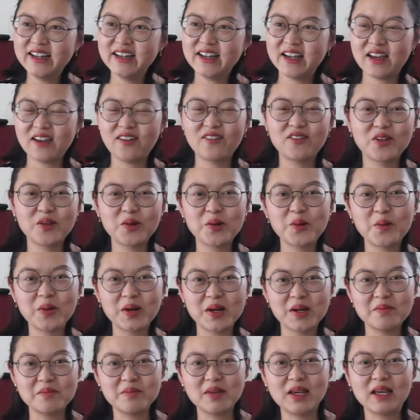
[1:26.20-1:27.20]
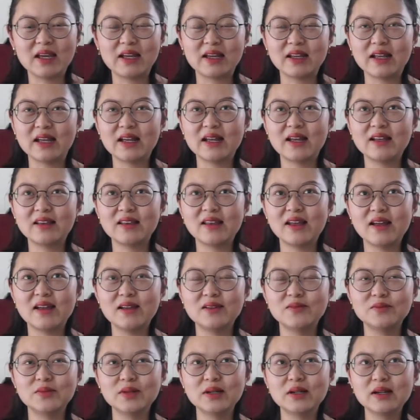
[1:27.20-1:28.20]
if you know what I mean. And
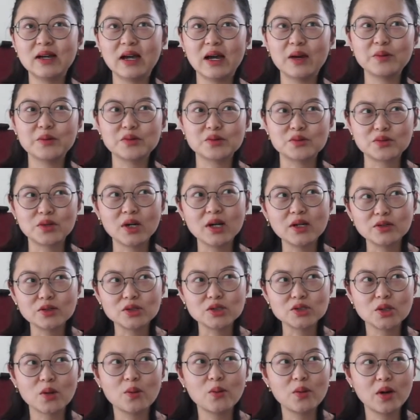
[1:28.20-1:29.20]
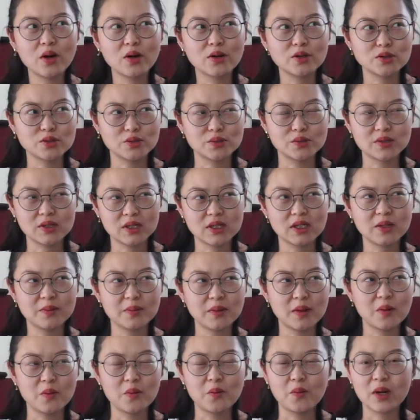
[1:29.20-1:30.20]
then I was trying so hard to think
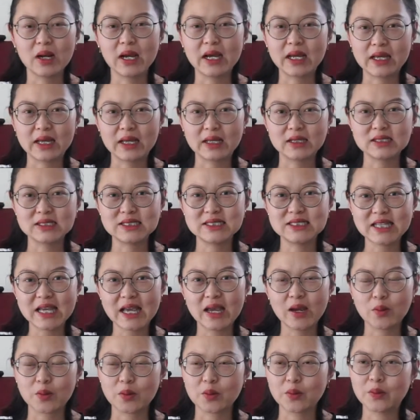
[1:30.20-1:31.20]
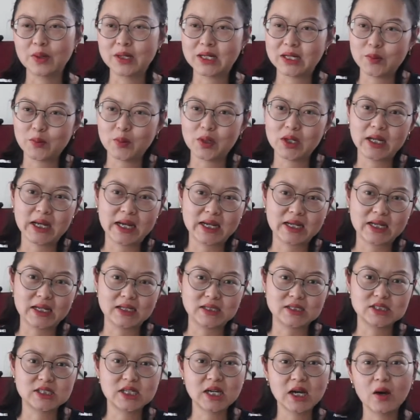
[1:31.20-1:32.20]
about what I can say, or what I can
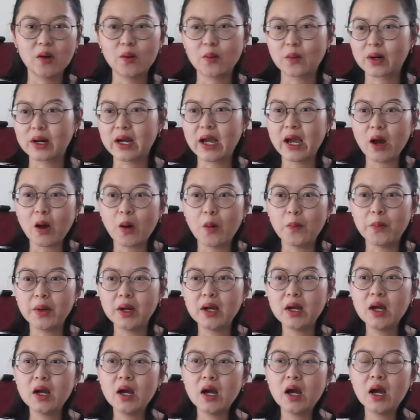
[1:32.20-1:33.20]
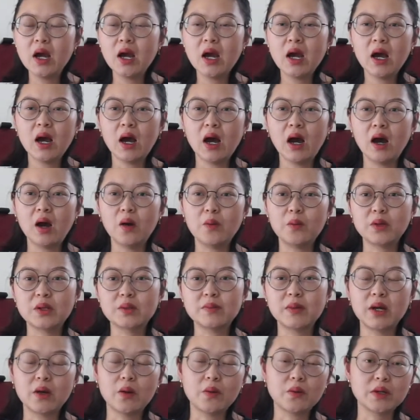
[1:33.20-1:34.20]
tell or help with
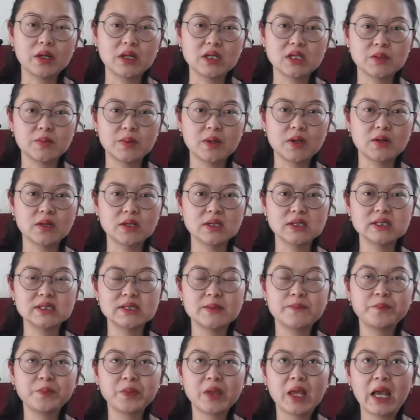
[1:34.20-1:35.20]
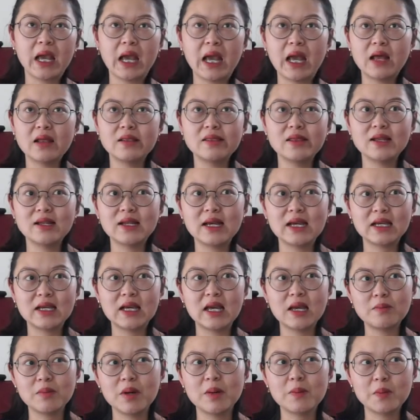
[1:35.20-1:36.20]
my own experience. And then I
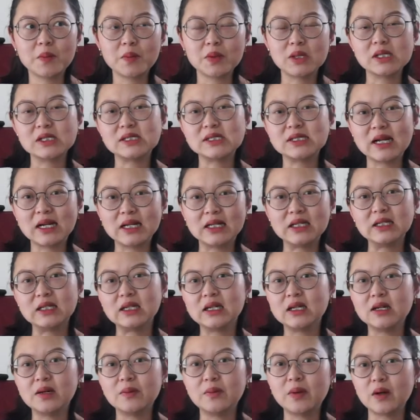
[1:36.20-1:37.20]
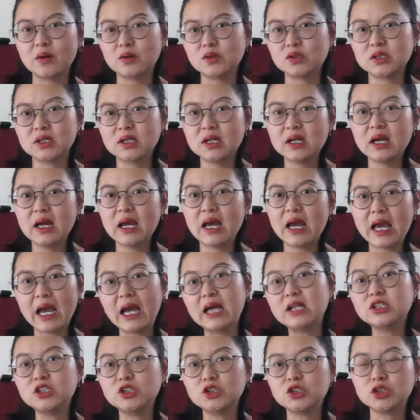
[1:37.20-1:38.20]
came up with this idea about
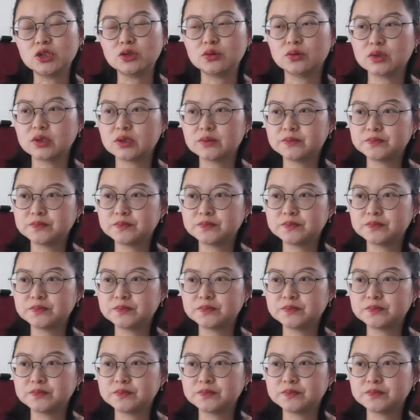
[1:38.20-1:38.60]
attitude.